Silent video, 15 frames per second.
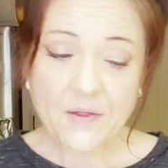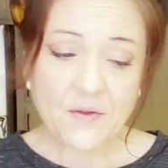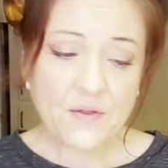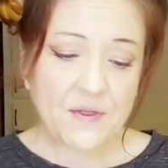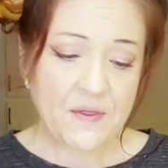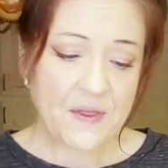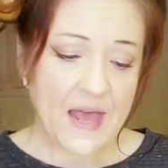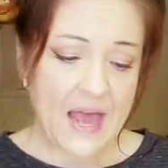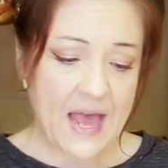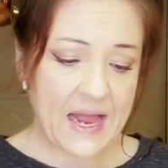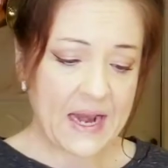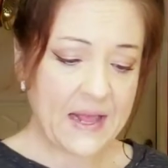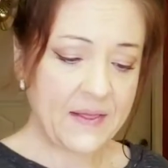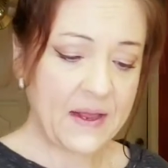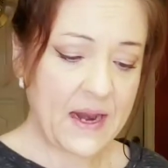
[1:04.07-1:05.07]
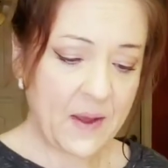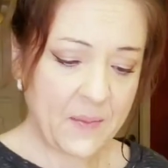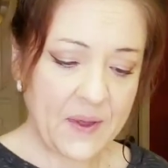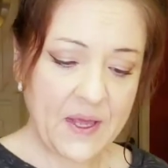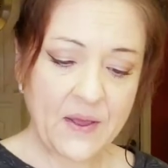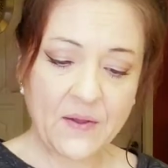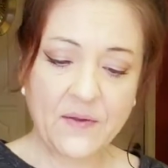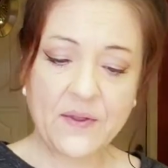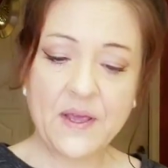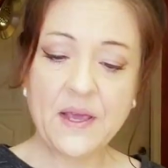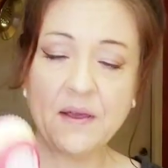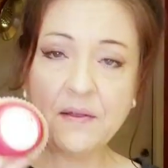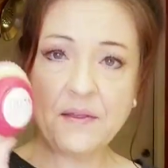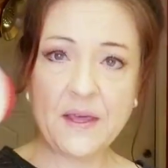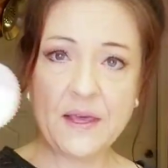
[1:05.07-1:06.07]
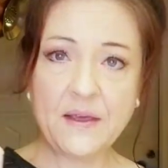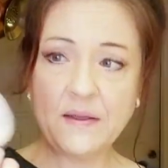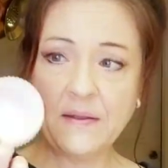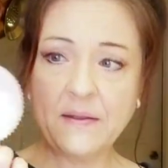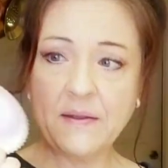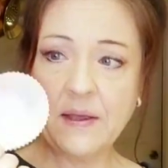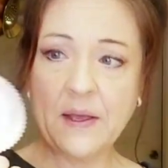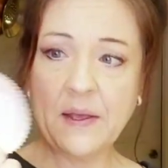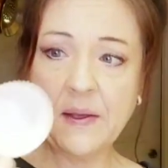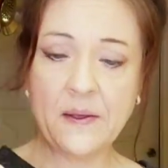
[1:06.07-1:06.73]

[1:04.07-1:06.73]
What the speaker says: other than that, and then I'll be using these,